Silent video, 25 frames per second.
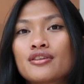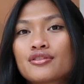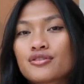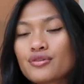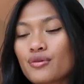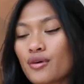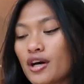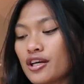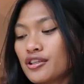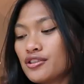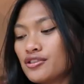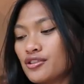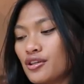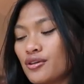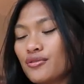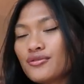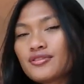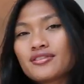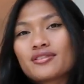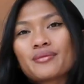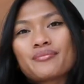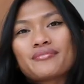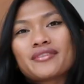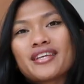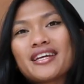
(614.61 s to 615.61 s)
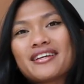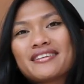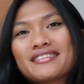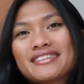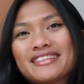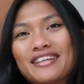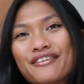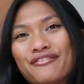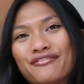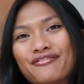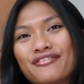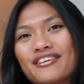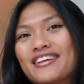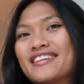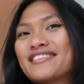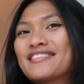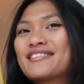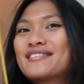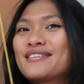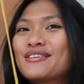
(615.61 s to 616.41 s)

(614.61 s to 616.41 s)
so I chose something different.